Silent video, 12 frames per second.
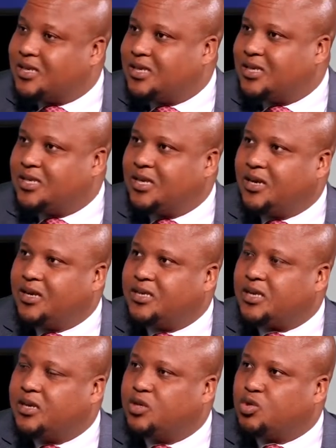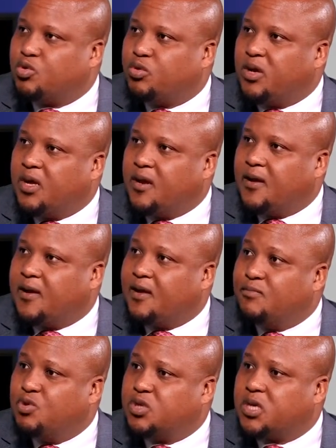serious issue
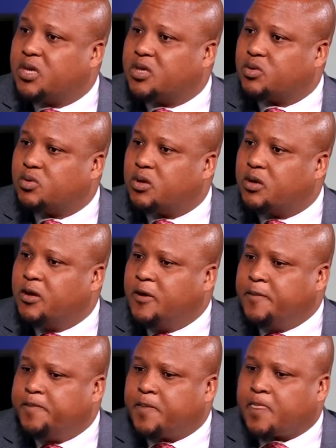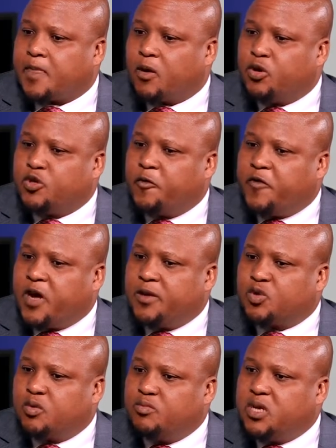in music as well, because you find
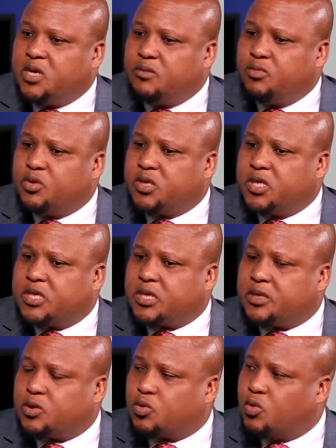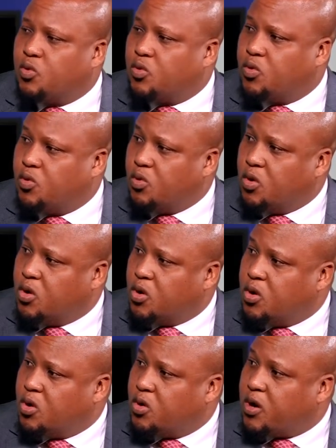so many musicians who
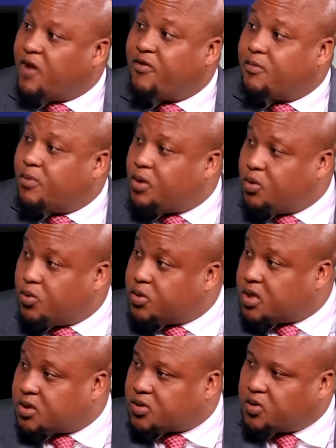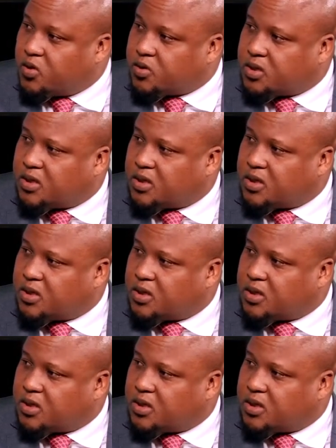everybody knows their songs.